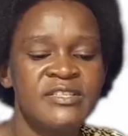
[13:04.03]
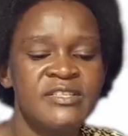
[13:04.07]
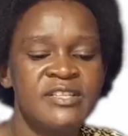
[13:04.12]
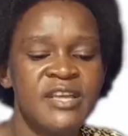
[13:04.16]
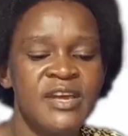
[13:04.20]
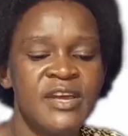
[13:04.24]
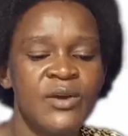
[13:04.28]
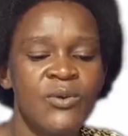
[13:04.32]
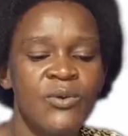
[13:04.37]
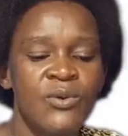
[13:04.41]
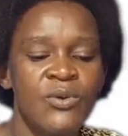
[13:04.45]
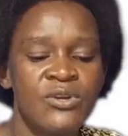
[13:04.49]

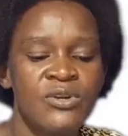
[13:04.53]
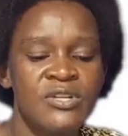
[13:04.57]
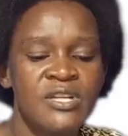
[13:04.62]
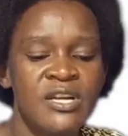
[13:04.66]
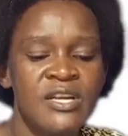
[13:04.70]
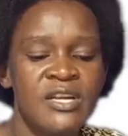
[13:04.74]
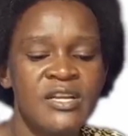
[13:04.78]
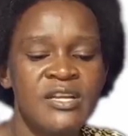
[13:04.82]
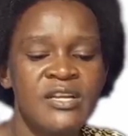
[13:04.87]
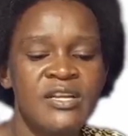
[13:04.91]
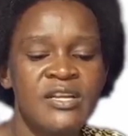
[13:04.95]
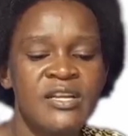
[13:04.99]
a
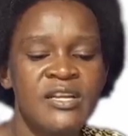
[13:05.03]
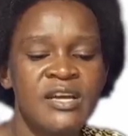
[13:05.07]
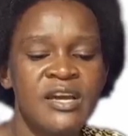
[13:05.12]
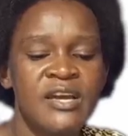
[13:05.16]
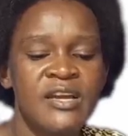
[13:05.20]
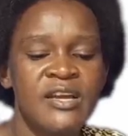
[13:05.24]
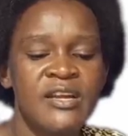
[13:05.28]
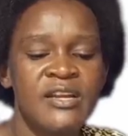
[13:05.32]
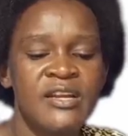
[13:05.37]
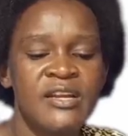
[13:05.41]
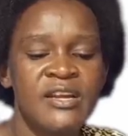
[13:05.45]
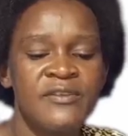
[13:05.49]
watering
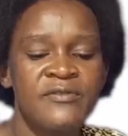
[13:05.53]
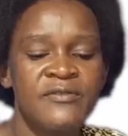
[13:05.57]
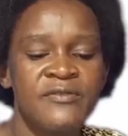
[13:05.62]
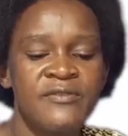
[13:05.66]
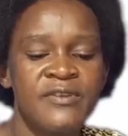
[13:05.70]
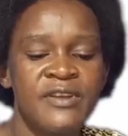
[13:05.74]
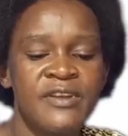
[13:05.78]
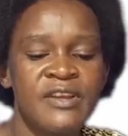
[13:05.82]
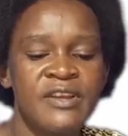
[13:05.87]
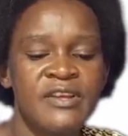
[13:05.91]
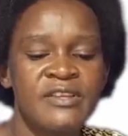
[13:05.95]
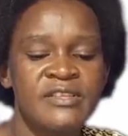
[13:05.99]
and a
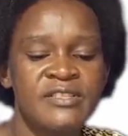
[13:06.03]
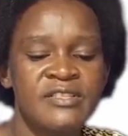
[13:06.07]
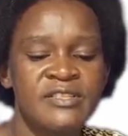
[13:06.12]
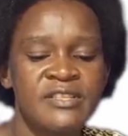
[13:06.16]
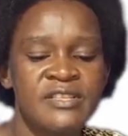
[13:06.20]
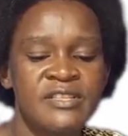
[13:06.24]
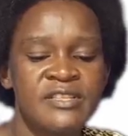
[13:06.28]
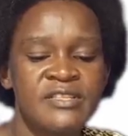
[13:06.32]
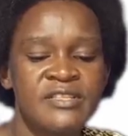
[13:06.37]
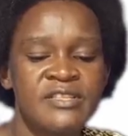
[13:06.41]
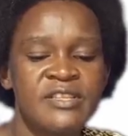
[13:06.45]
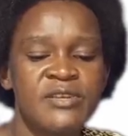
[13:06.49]
feeding
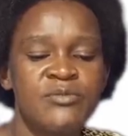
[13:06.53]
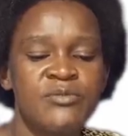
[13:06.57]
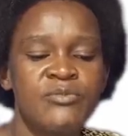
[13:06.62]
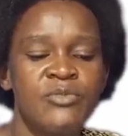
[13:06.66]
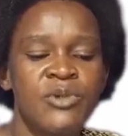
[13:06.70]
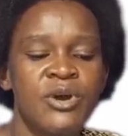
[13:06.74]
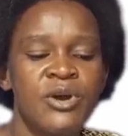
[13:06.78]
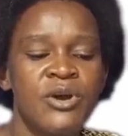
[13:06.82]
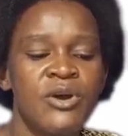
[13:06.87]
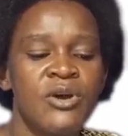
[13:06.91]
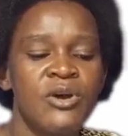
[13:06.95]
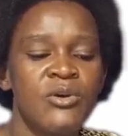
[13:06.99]

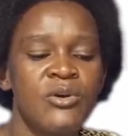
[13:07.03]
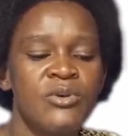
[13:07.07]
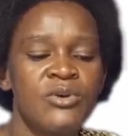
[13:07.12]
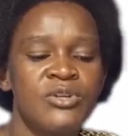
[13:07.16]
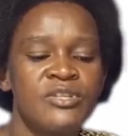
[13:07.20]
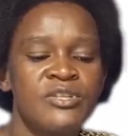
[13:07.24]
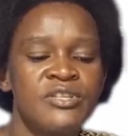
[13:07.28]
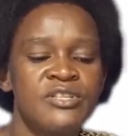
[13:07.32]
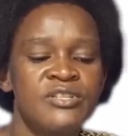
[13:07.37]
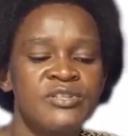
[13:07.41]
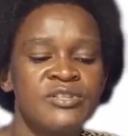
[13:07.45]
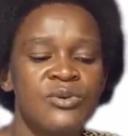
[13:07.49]
system
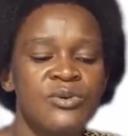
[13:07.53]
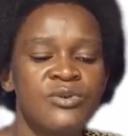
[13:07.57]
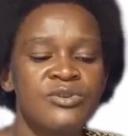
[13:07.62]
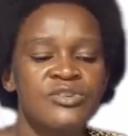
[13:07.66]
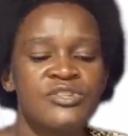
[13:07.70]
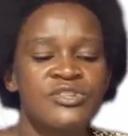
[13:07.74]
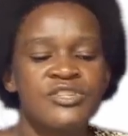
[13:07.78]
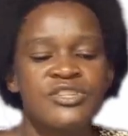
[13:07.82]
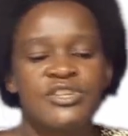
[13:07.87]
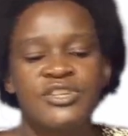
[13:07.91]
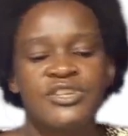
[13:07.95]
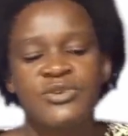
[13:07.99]
which is
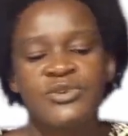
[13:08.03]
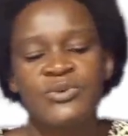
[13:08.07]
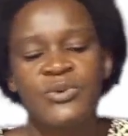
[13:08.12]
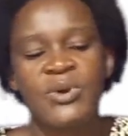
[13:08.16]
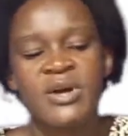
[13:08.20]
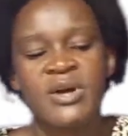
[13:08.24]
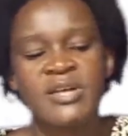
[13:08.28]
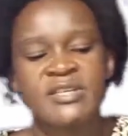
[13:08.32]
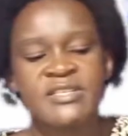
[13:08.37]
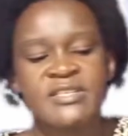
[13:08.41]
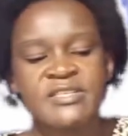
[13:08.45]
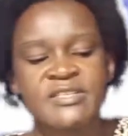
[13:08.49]

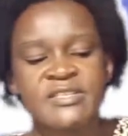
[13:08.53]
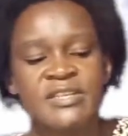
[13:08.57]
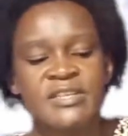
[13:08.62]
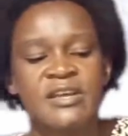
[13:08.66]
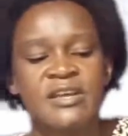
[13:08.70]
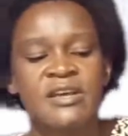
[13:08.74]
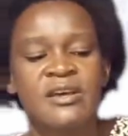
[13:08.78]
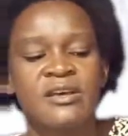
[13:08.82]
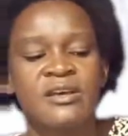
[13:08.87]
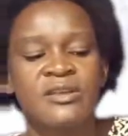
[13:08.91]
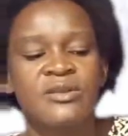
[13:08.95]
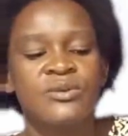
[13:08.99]
continuous
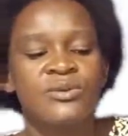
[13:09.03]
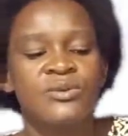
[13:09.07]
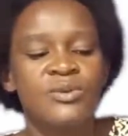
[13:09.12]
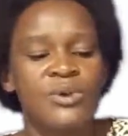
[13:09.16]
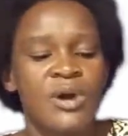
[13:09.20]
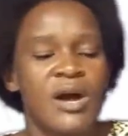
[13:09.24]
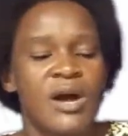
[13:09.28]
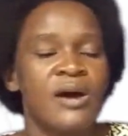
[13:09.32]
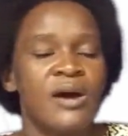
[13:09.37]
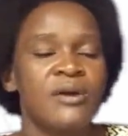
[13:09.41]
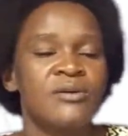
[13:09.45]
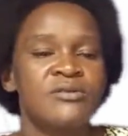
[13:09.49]

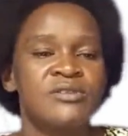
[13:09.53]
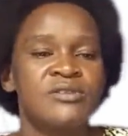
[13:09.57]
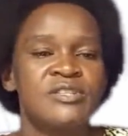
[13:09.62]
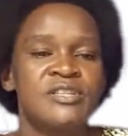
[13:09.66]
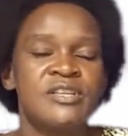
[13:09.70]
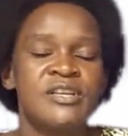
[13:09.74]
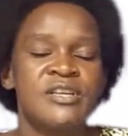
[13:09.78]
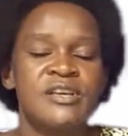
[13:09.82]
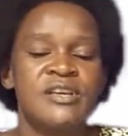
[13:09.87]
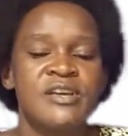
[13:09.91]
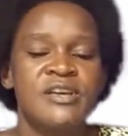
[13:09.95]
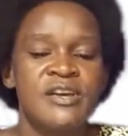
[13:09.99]

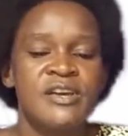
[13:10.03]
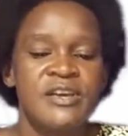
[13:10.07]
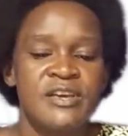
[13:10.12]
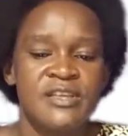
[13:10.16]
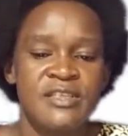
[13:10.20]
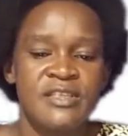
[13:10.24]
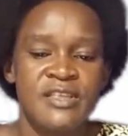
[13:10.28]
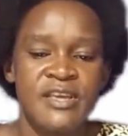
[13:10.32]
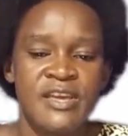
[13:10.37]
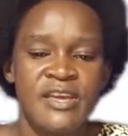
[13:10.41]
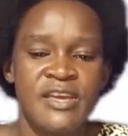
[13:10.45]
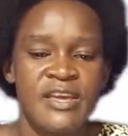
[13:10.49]
throughout
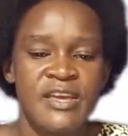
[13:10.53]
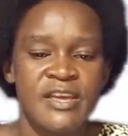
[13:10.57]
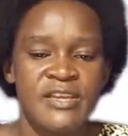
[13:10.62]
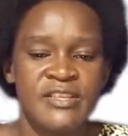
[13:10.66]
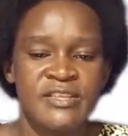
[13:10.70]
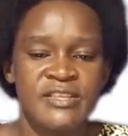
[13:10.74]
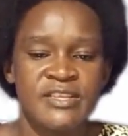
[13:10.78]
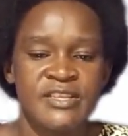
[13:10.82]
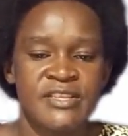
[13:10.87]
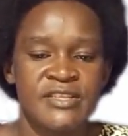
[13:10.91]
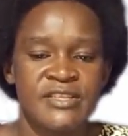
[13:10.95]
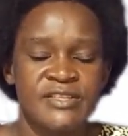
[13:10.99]
the
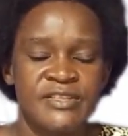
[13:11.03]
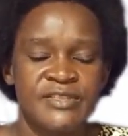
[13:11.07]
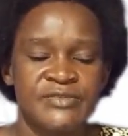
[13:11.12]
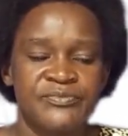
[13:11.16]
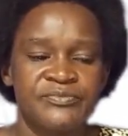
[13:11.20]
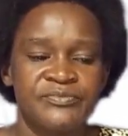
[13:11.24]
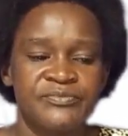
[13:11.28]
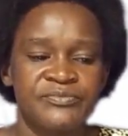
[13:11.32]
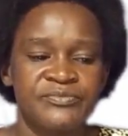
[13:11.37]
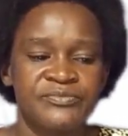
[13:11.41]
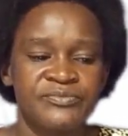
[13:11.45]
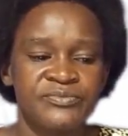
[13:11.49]
cages.
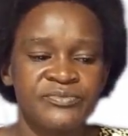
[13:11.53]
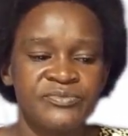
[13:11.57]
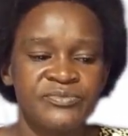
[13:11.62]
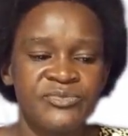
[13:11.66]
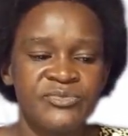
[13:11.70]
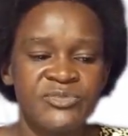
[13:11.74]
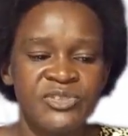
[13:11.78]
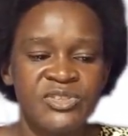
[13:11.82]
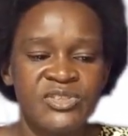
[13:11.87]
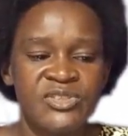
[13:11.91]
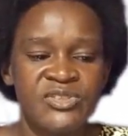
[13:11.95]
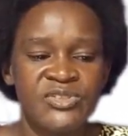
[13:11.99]

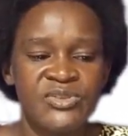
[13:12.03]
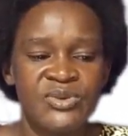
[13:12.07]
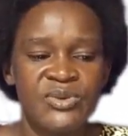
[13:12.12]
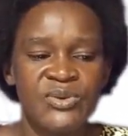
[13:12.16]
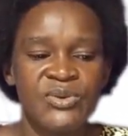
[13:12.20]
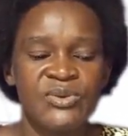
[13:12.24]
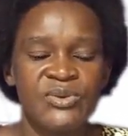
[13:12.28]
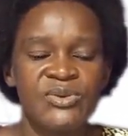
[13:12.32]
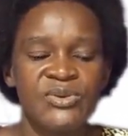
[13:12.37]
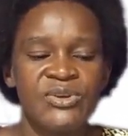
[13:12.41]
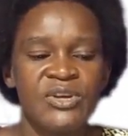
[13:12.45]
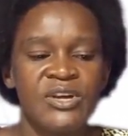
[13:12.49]

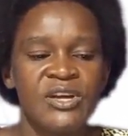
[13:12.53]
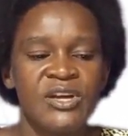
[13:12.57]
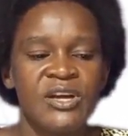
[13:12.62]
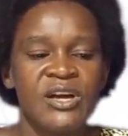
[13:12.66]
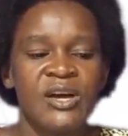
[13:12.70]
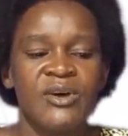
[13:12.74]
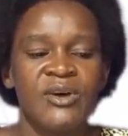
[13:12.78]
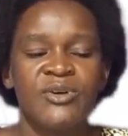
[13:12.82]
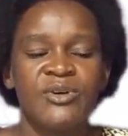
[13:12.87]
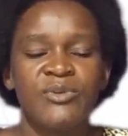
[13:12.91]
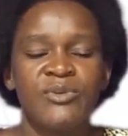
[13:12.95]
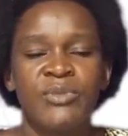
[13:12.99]
So
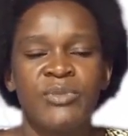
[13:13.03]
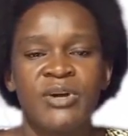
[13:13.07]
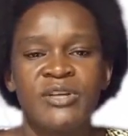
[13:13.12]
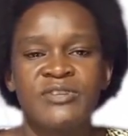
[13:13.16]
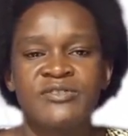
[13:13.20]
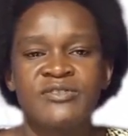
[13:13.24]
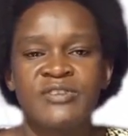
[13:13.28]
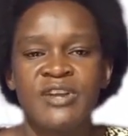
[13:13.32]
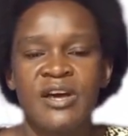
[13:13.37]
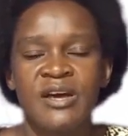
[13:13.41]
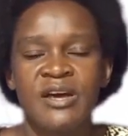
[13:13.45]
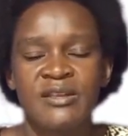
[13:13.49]
on
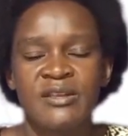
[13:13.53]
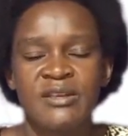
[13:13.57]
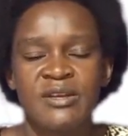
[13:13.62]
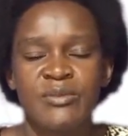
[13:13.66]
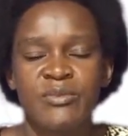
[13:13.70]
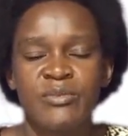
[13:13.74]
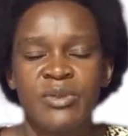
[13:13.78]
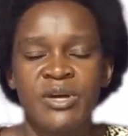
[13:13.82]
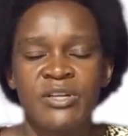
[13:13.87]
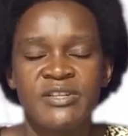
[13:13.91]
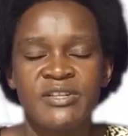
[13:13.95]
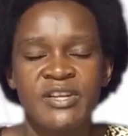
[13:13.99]

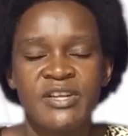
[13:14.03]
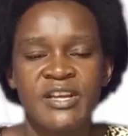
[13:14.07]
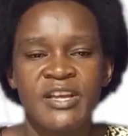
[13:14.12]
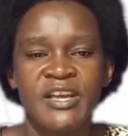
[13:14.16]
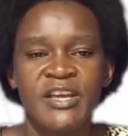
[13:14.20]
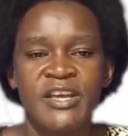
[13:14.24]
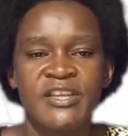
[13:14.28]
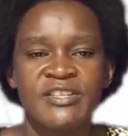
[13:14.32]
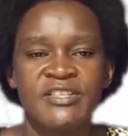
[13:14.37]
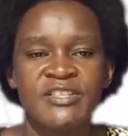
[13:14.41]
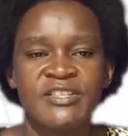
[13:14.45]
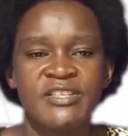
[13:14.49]
the battery
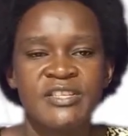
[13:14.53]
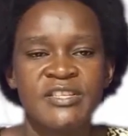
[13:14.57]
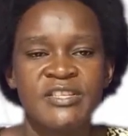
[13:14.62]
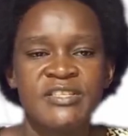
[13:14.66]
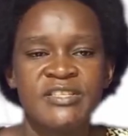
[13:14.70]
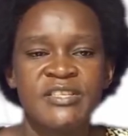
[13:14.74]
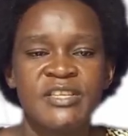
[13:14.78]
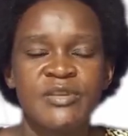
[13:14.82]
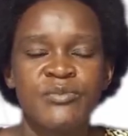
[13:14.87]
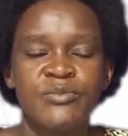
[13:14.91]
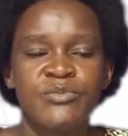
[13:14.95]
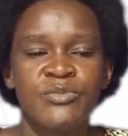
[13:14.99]
cage
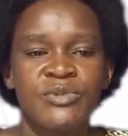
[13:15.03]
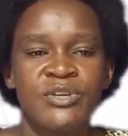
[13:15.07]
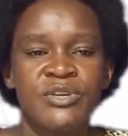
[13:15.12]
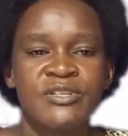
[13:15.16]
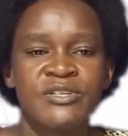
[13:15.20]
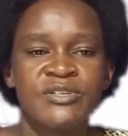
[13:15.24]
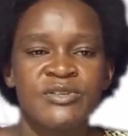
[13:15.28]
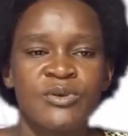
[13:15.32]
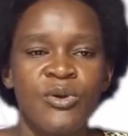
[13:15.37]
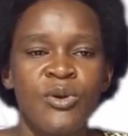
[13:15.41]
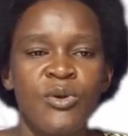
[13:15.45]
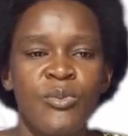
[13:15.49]
system
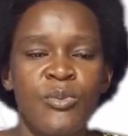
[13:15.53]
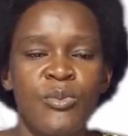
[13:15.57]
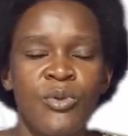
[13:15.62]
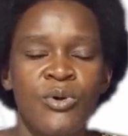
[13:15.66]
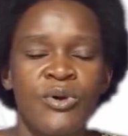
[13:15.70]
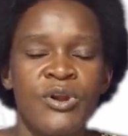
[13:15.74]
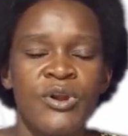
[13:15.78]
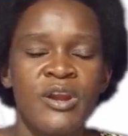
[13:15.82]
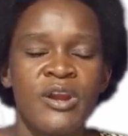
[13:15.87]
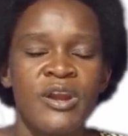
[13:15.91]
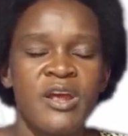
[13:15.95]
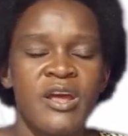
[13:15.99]
is
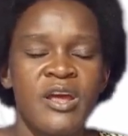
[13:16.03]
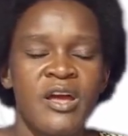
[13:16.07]
common